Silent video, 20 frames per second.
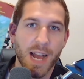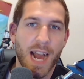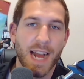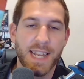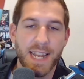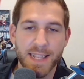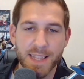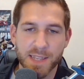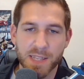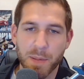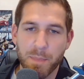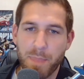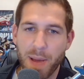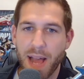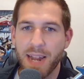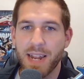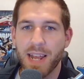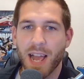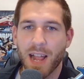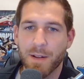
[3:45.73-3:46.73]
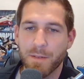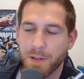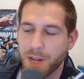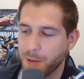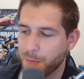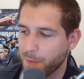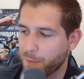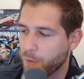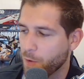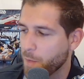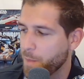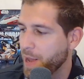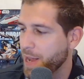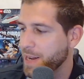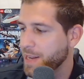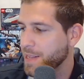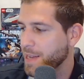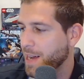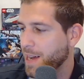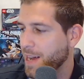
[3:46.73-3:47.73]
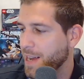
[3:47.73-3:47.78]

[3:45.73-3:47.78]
I take this to bed. I read it before bed,